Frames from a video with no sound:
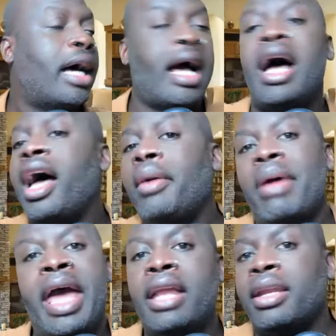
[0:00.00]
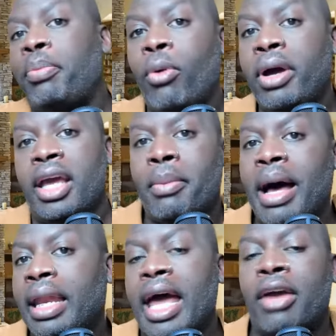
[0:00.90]
I'm at the point in
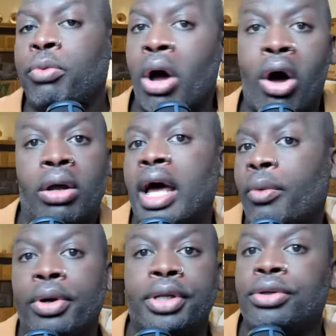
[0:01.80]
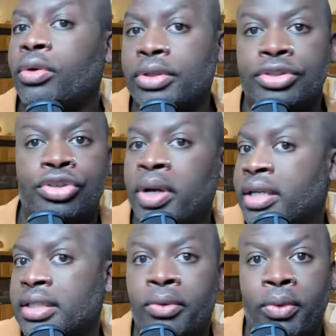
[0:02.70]
my life where all I want to do is
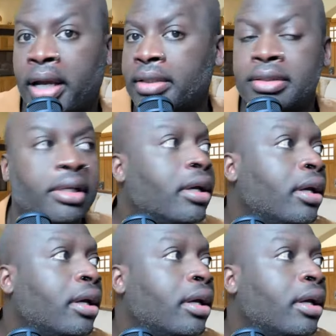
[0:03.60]
dress and rest.